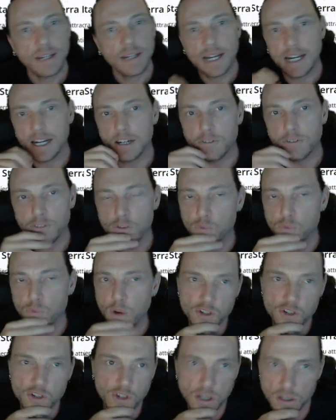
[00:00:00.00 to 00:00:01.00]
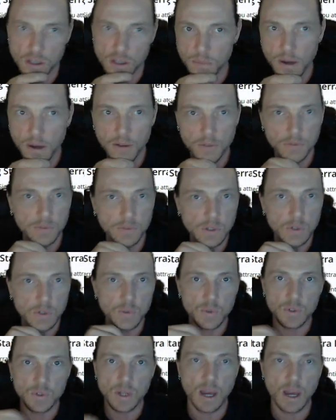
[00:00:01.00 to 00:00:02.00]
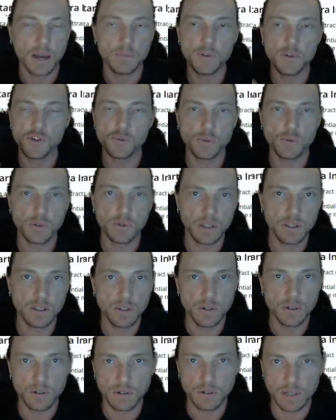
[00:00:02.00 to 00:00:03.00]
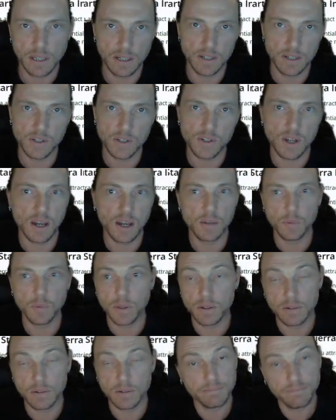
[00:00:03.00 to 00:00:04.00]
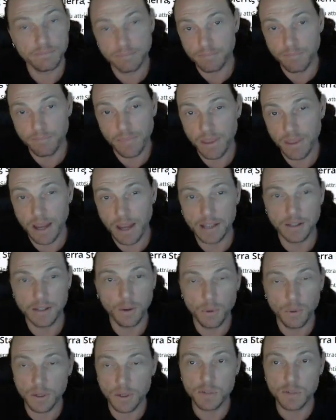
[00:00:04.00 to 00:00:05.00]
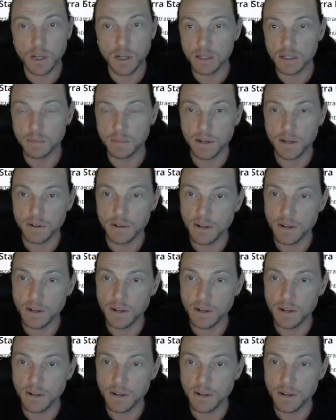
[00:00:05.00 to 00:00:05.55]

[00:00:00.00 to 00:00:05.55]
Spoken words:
If you've watched other of my reviews, I'm sure that you're going to decide whether I know what I'm talking about or